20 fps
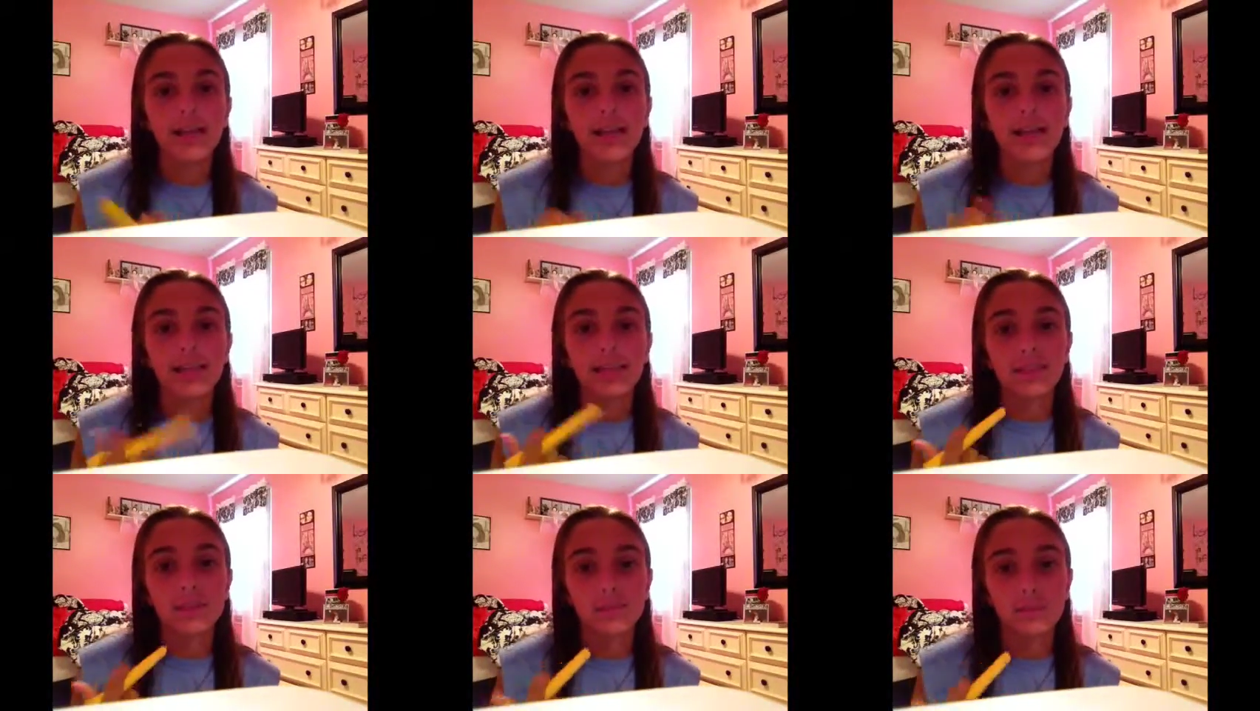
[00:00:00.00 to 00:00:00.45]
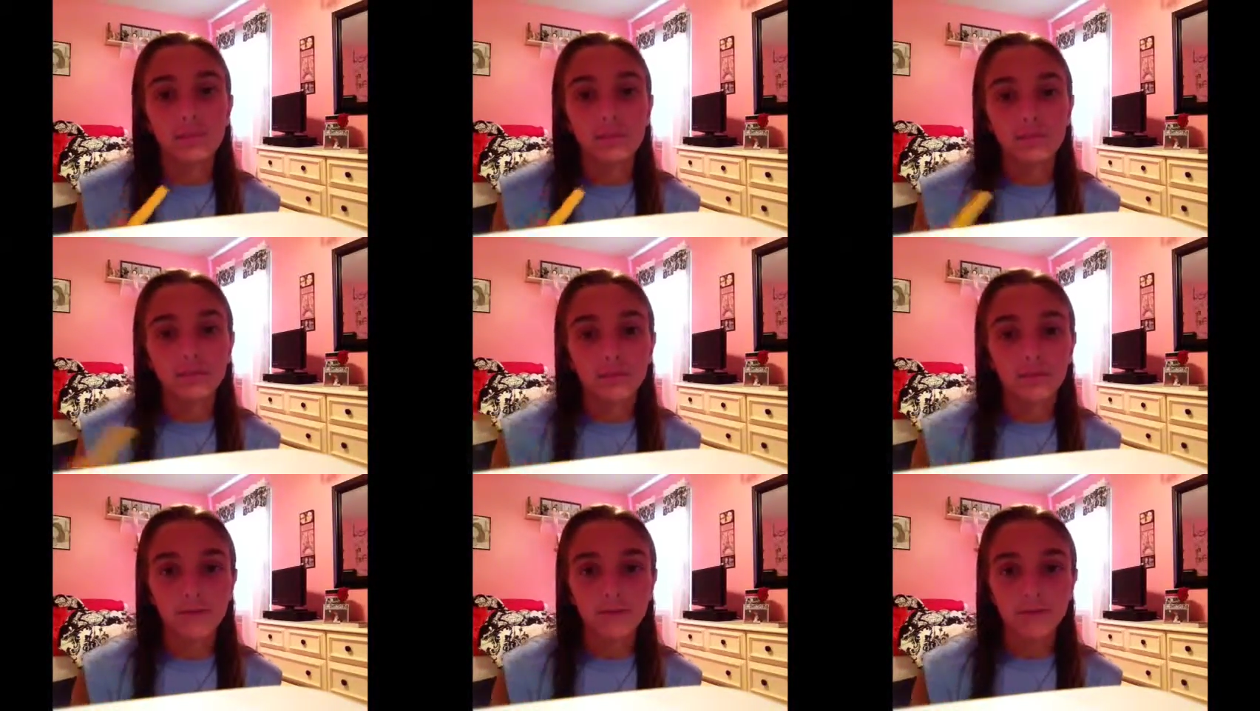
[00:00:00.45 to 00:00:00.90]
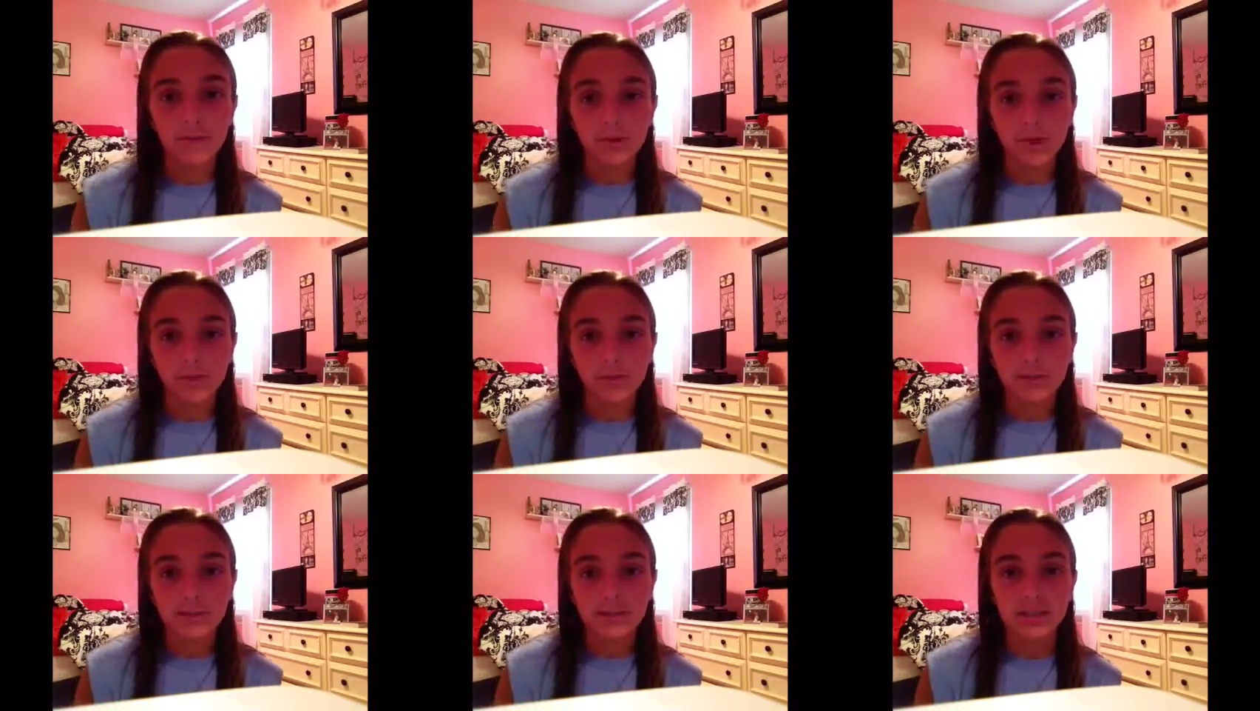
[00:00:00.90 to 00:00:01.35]
And that might work for
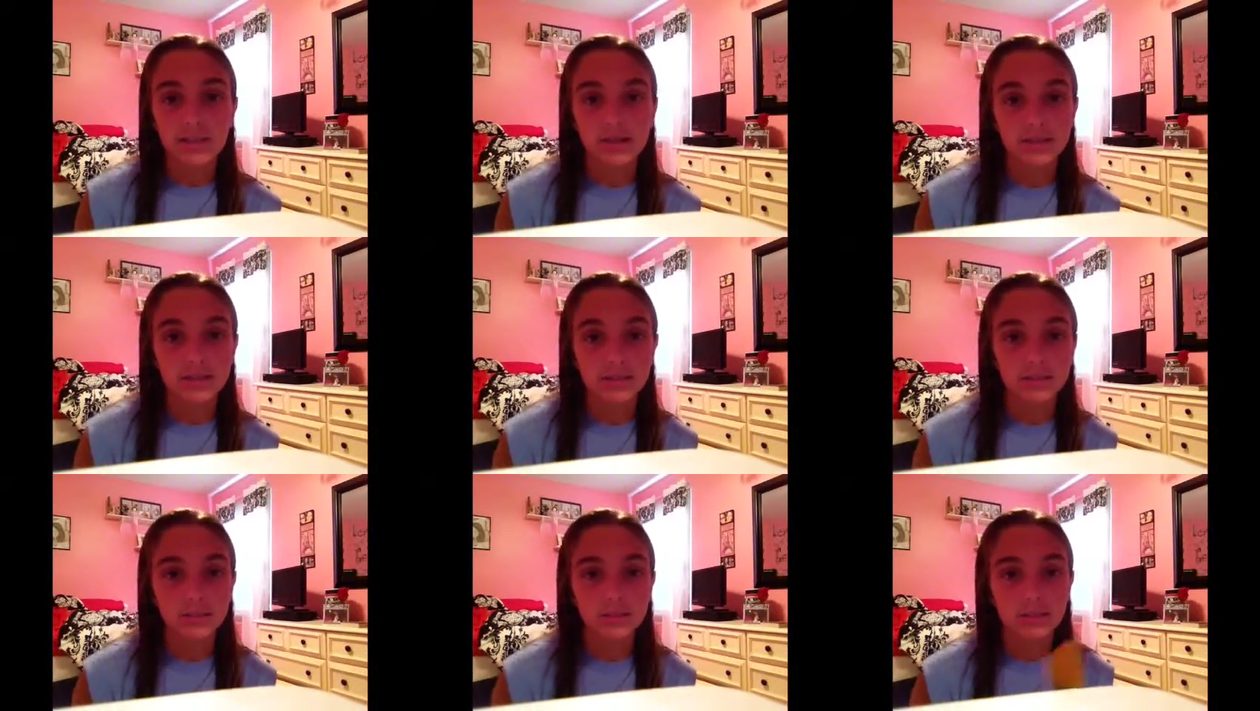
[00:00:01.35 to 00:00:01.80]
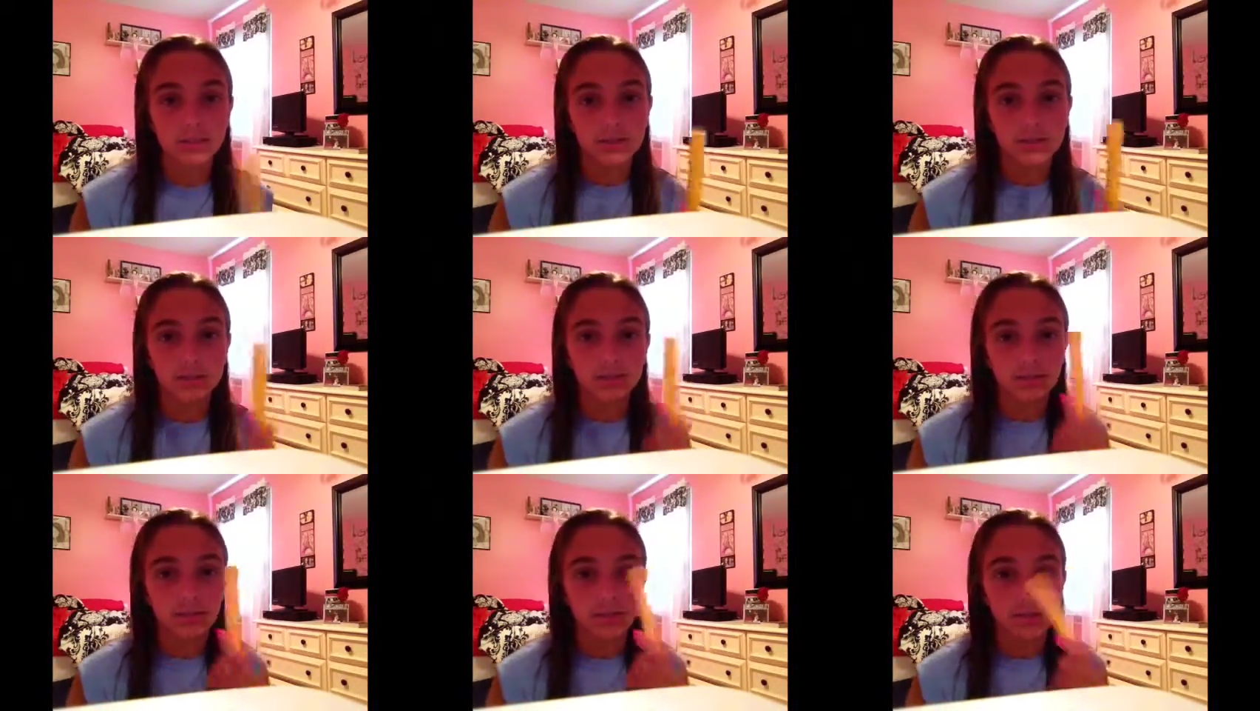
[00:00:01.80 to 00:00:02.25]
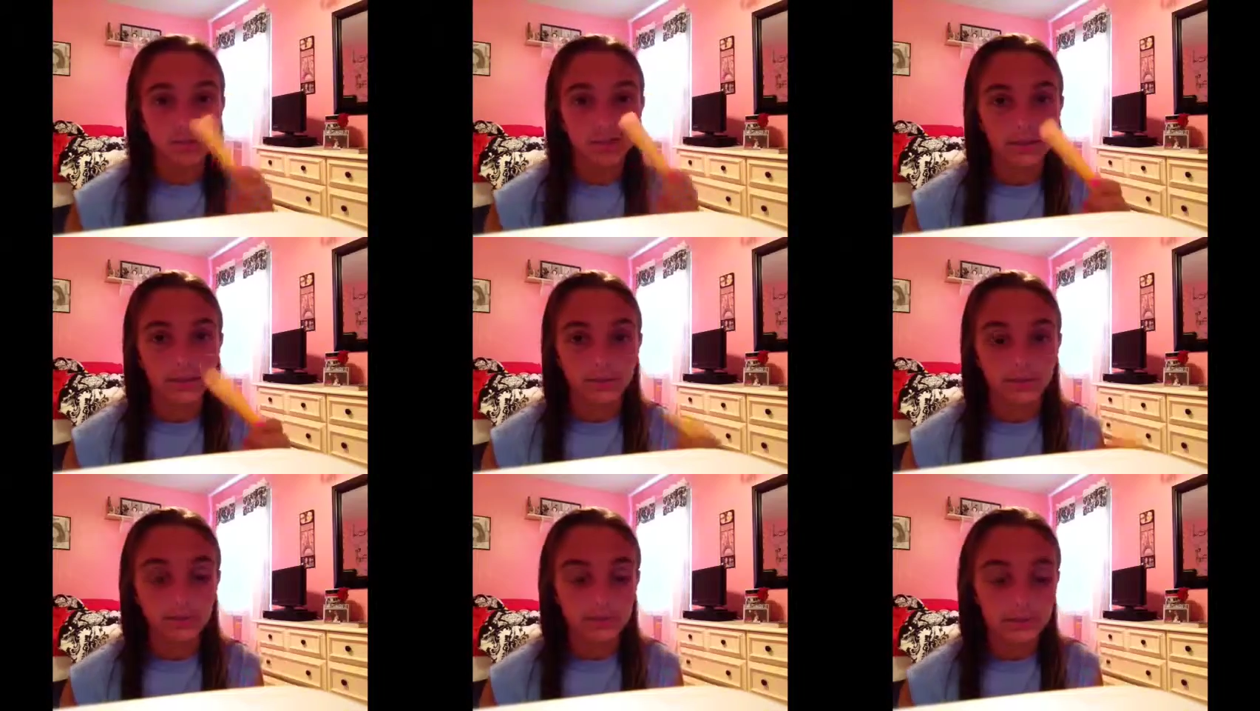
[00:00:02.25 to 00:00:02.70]
all mascaras, but this one, it
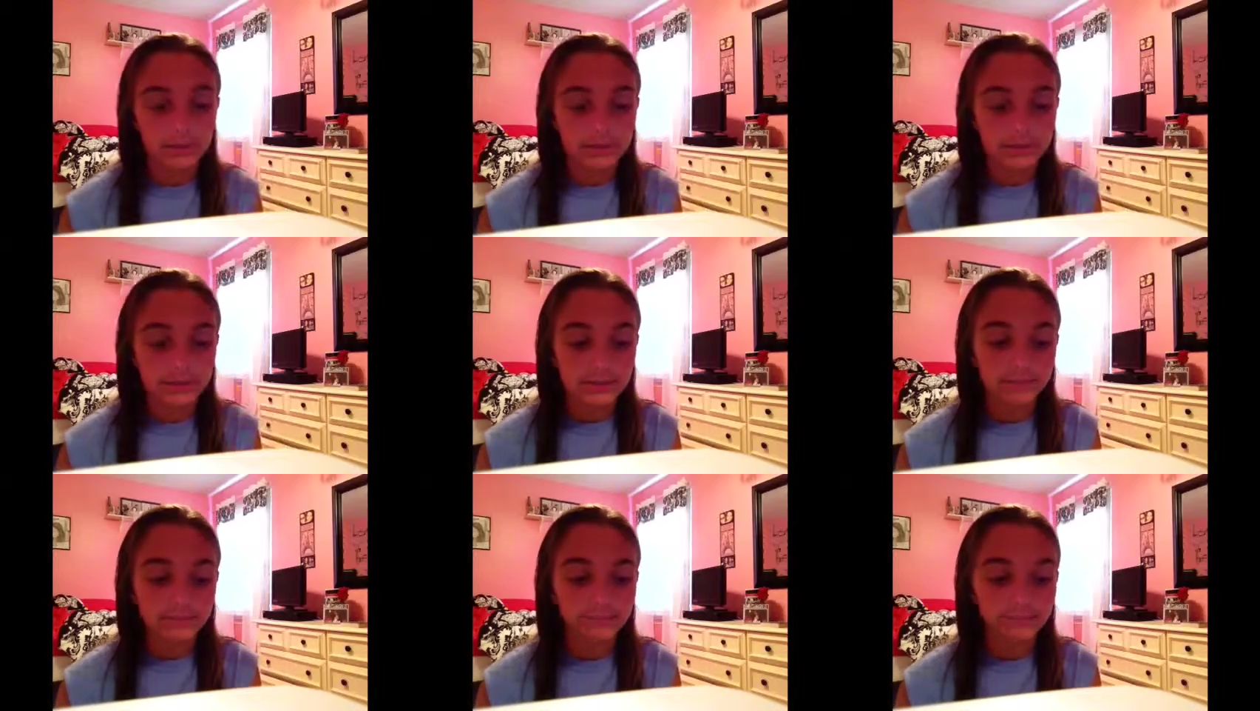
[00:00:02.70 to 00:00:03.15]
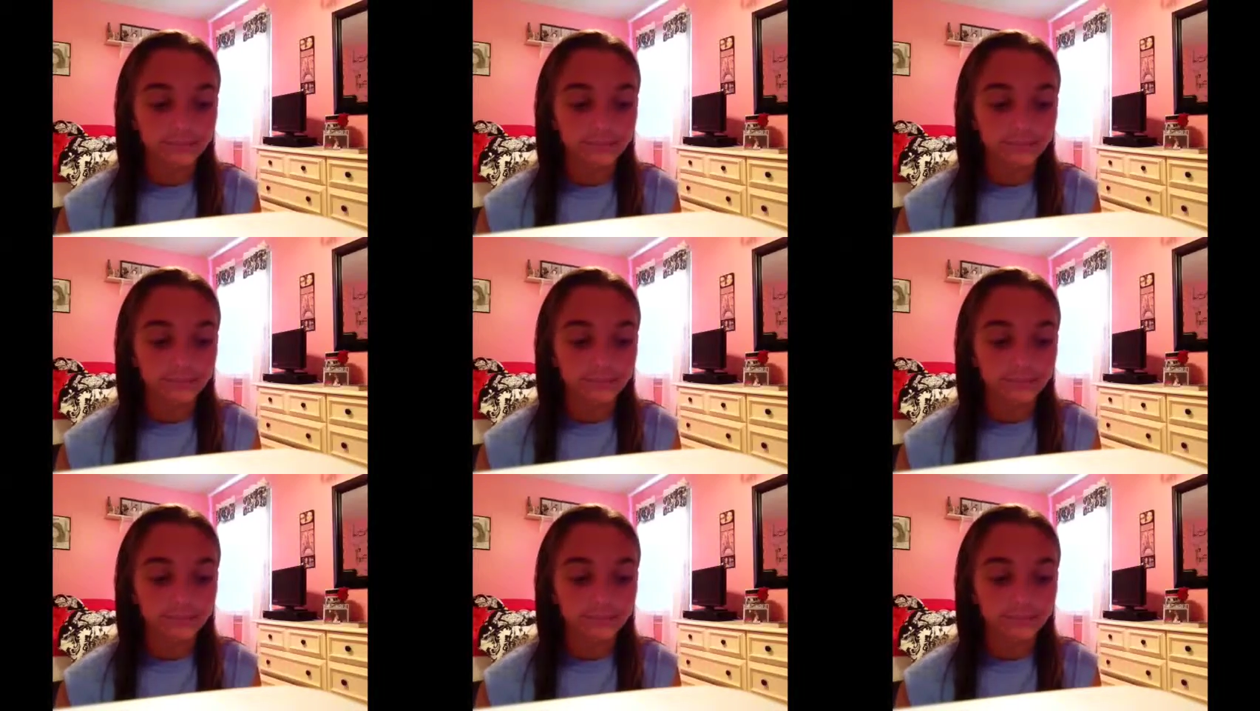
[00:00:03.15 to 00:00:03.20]
really works.